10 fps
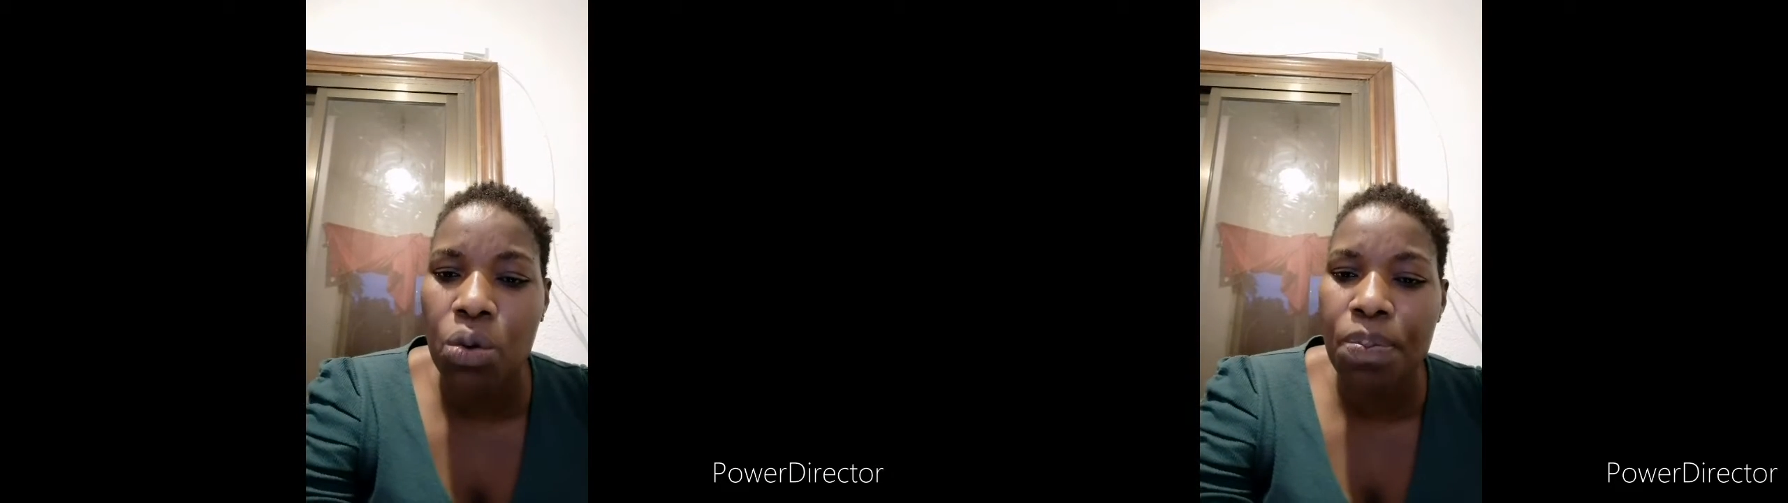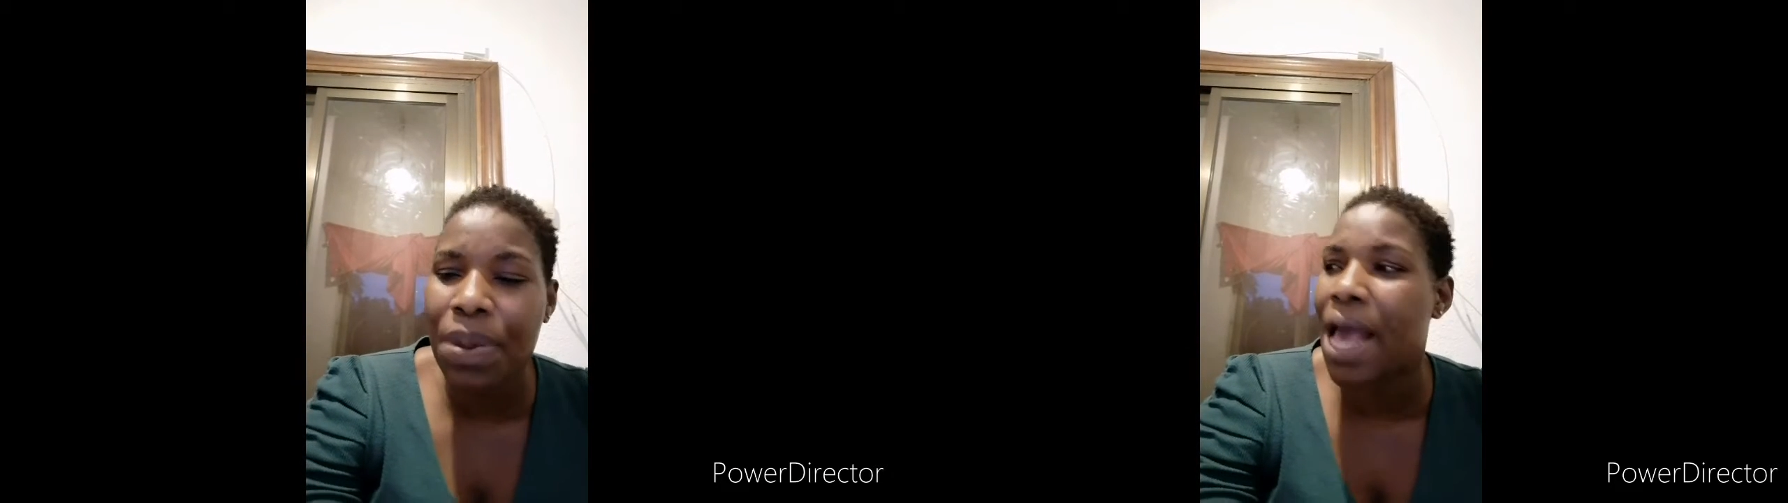
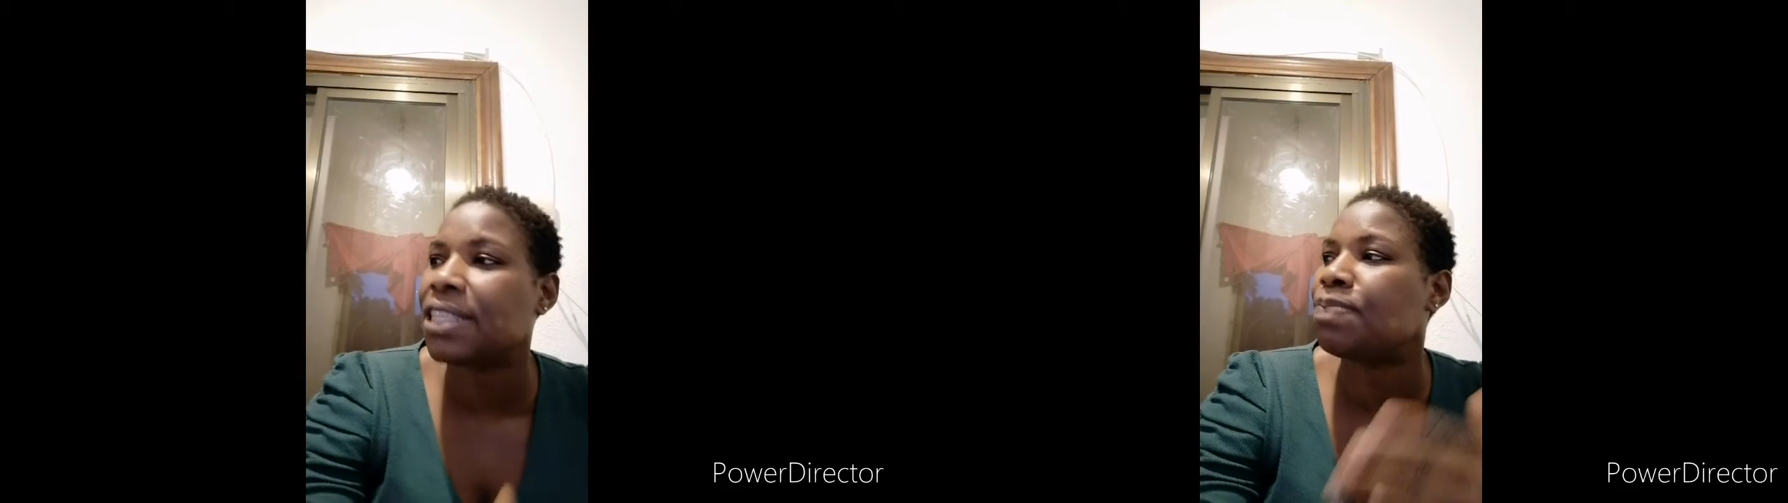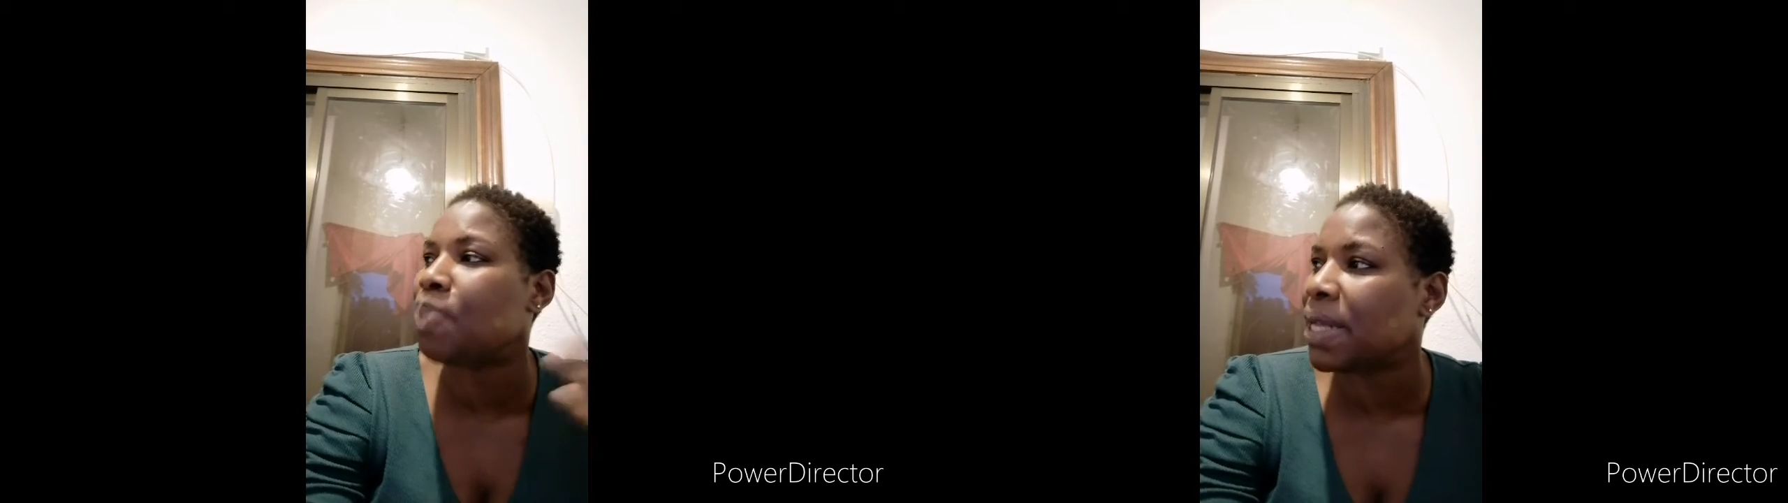you will be
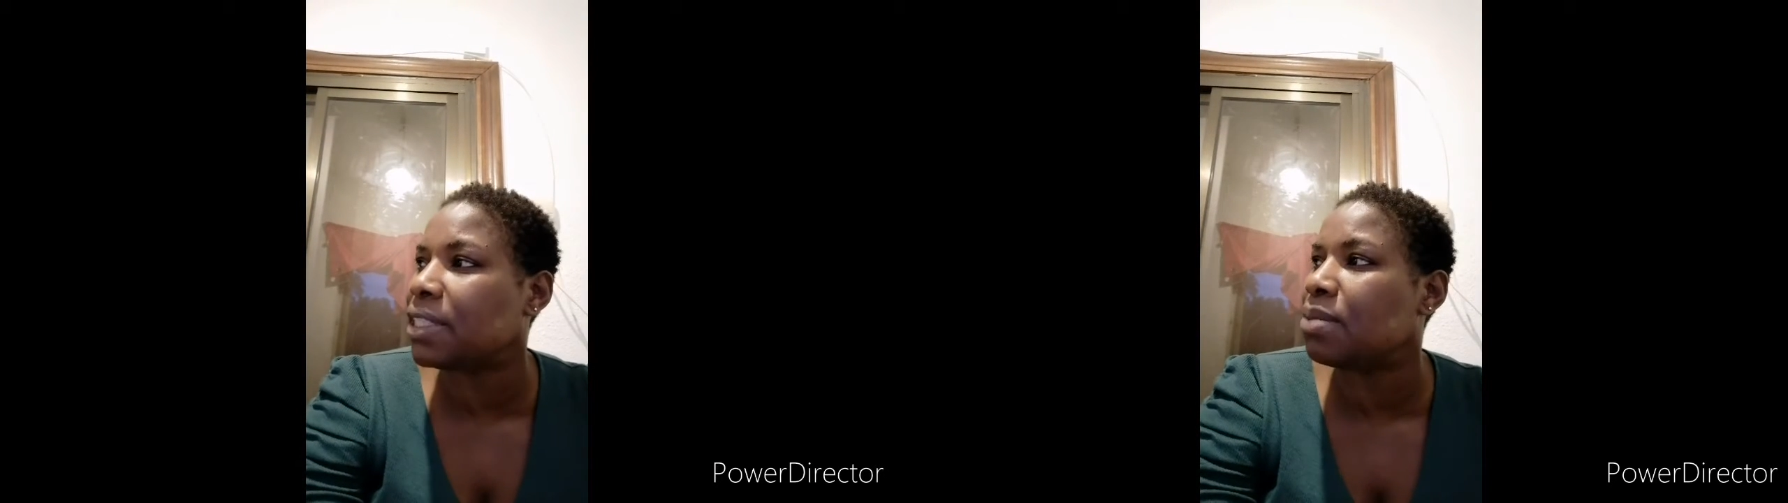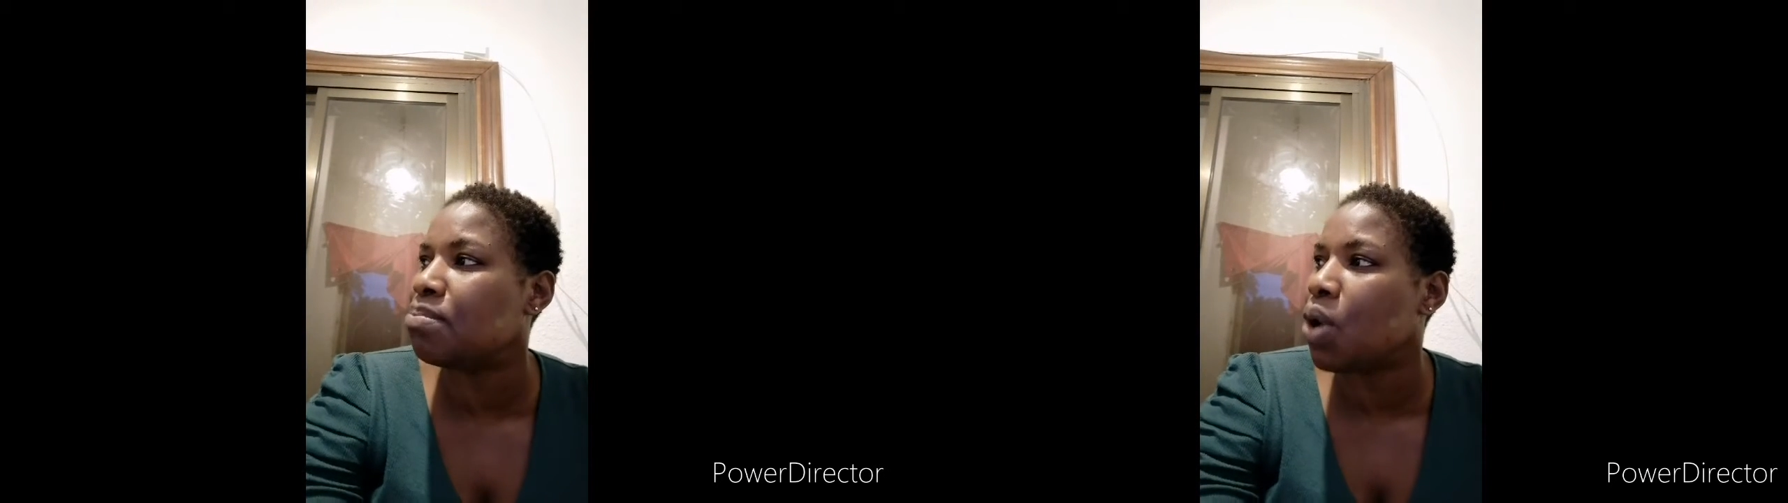
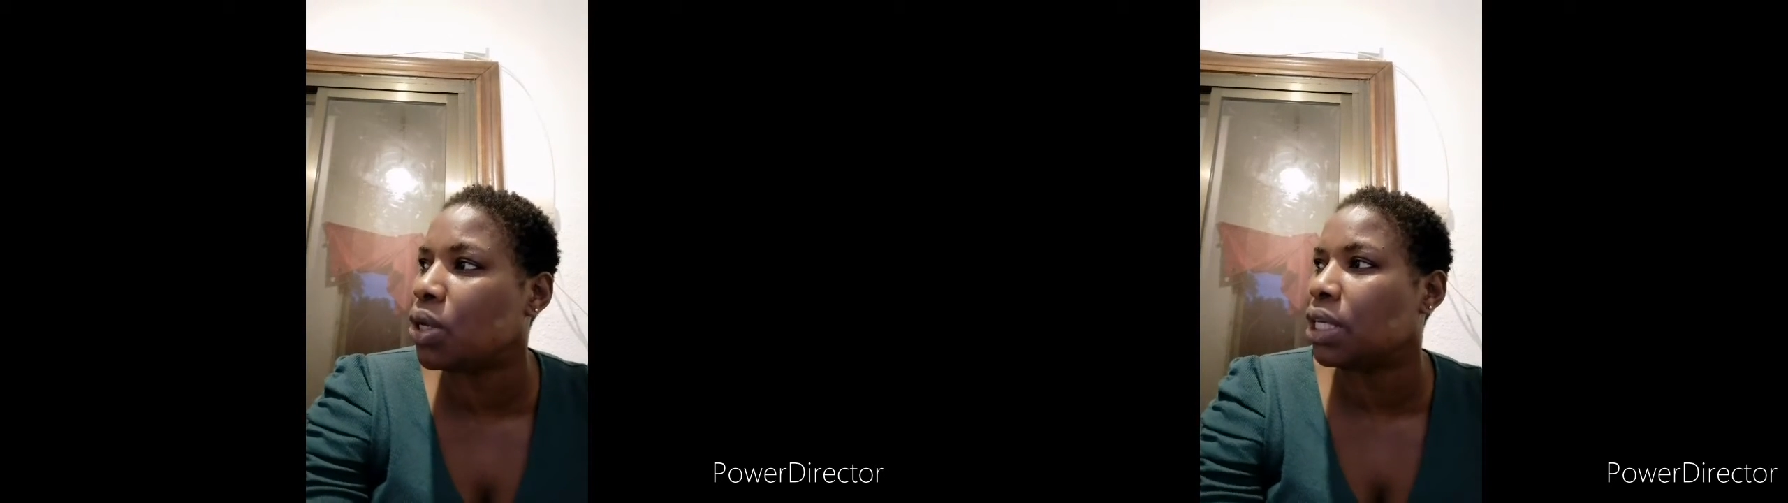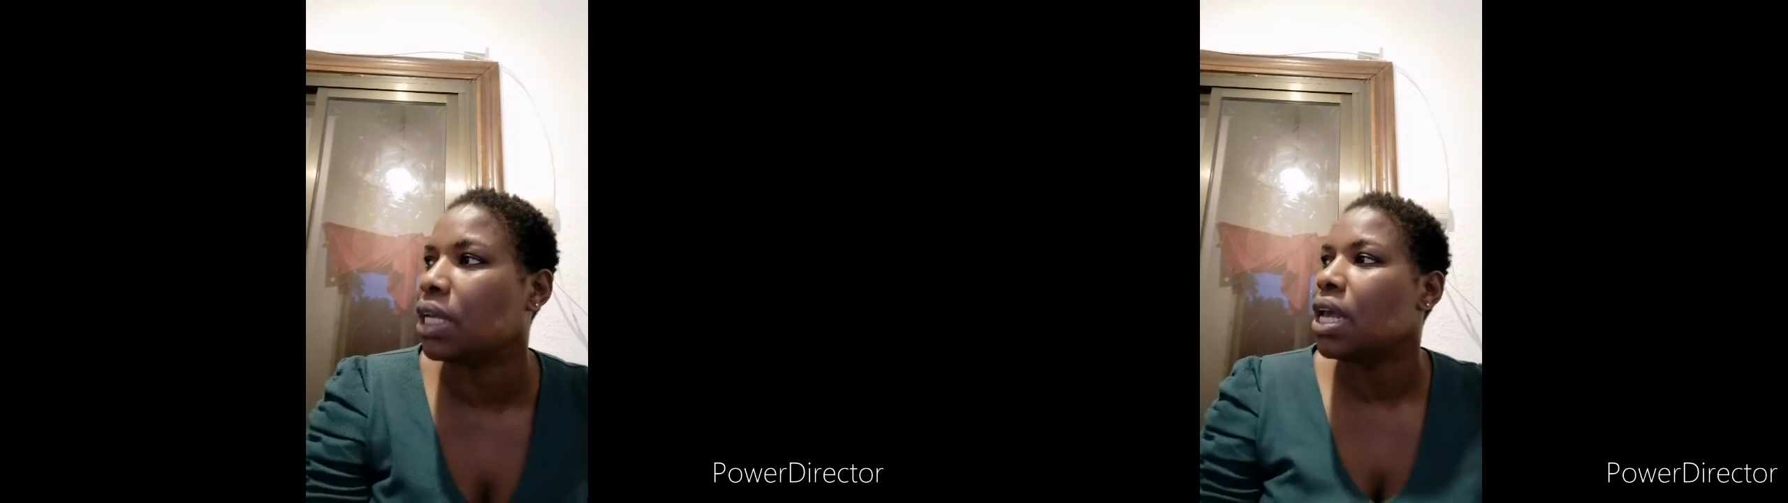expecting
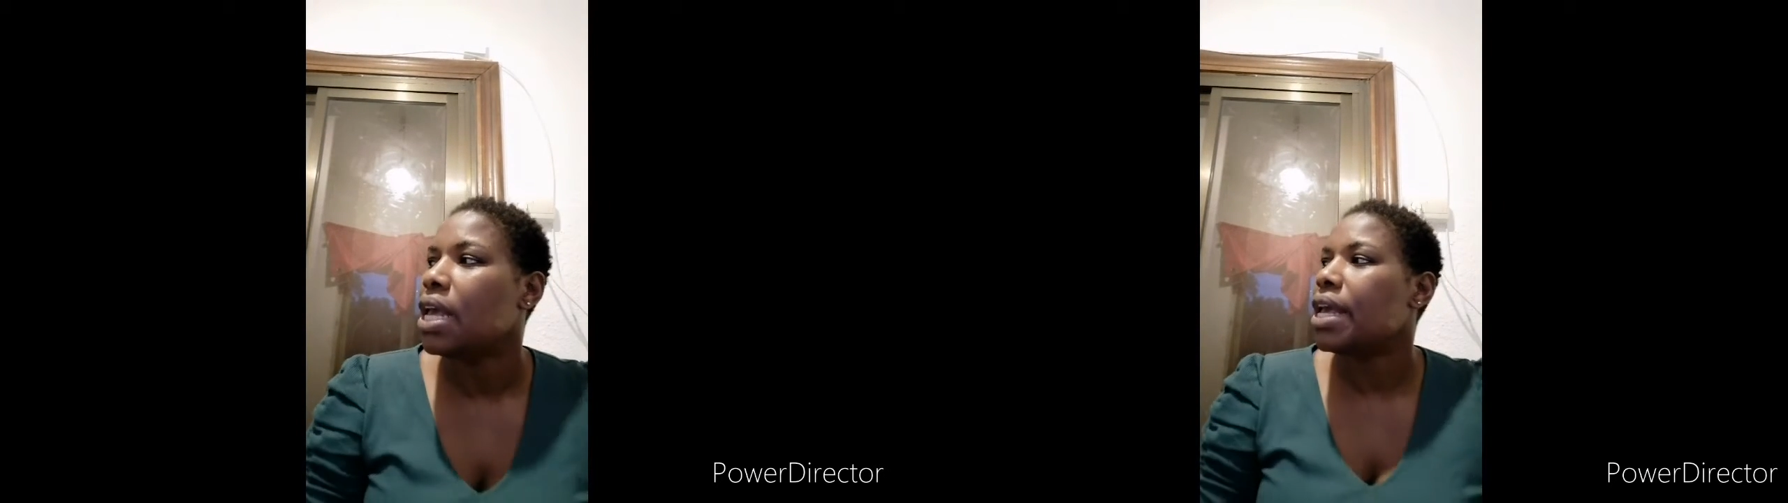money.